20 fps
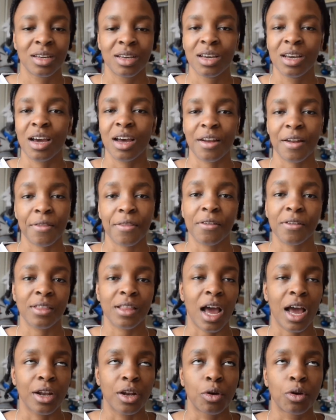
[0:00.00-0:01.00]
Another thing
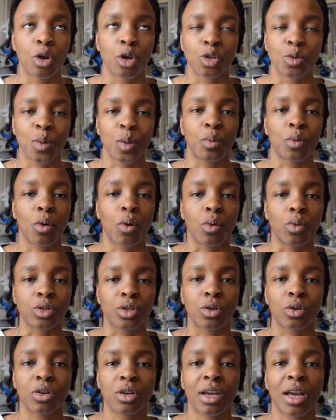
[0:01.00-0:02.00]
that I know loads of people also
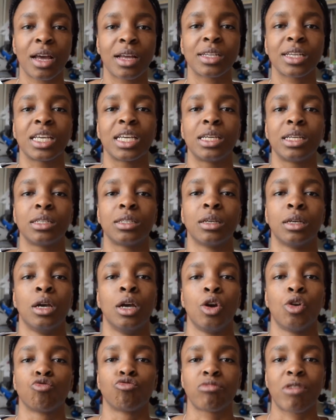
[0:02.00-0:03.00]
look at is
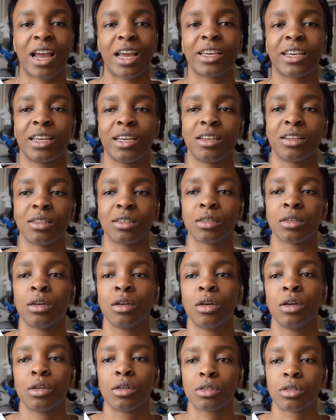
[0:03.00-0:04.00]
rankings.
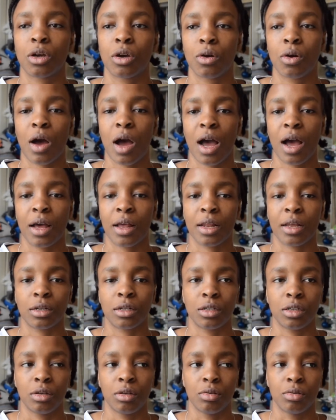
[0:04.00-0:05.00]
So I like
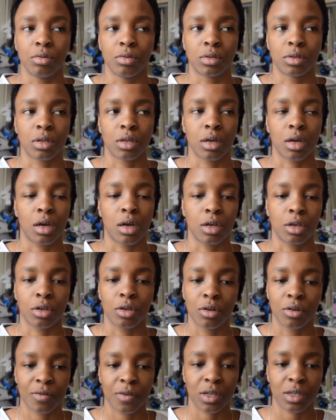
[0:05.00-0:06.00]
to use the
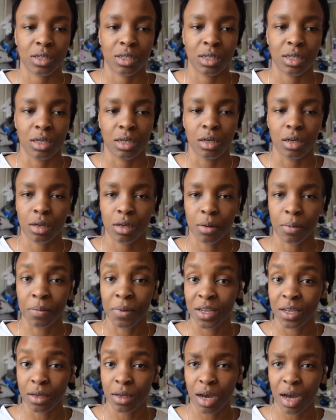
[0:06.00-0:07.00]
University
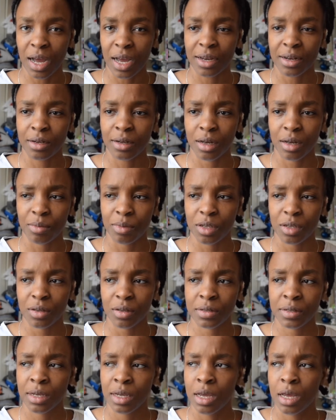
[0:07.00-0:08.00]
Complete Guide, I believe it
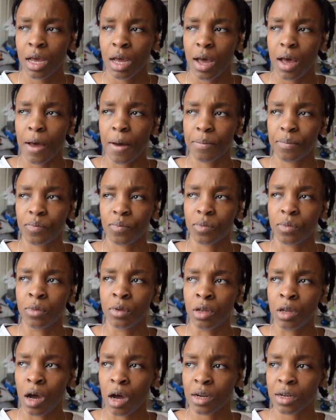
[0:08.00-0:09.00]
is.
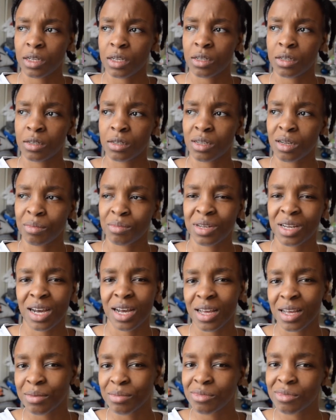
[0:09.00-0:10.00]
Guardian
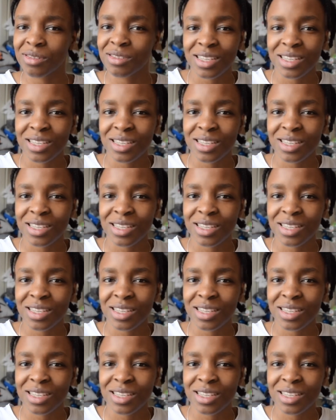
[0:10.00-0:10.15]
sometimes.